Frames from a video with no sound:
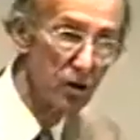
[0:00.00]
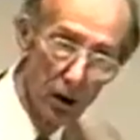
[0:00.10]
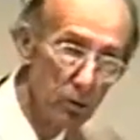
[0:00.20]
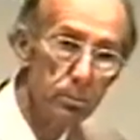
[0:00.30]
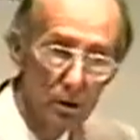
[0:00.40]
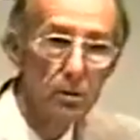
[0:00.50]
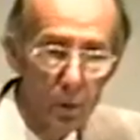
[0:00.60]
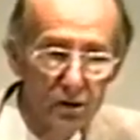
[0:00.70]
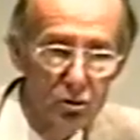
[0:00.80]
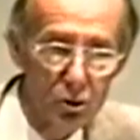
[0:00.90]
an open
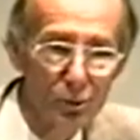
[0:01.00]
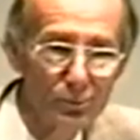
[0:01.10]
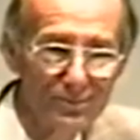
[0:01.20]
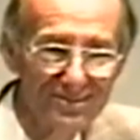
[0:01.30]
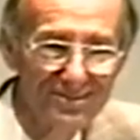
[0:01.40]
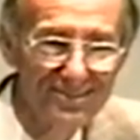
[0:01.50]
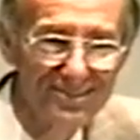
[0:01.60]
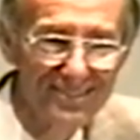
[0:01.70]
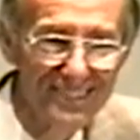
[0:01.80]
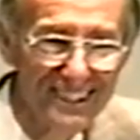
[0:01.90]
question.
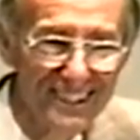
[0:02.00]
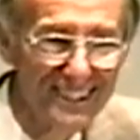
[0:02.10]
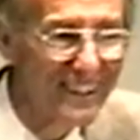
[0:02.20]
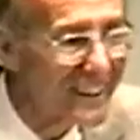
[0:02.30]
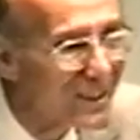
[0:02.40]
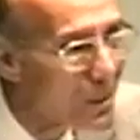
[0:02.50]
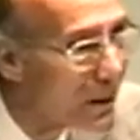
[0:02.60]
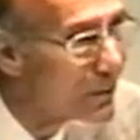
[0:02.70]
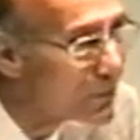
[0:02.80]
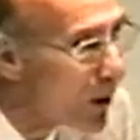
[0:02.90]
That's the
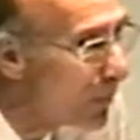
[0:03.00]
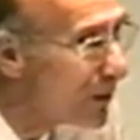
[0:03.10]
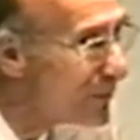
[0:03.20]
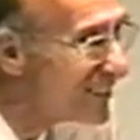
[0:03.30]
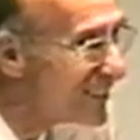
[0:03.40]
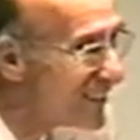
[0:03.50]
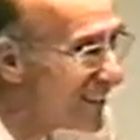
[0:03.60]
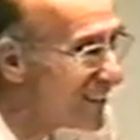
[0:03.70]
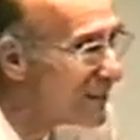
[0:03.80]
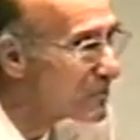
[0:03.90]
big problem.
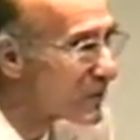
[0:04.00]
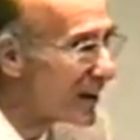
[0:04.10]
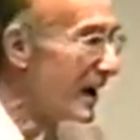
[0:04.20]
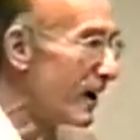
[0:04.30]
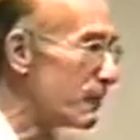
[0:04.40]
How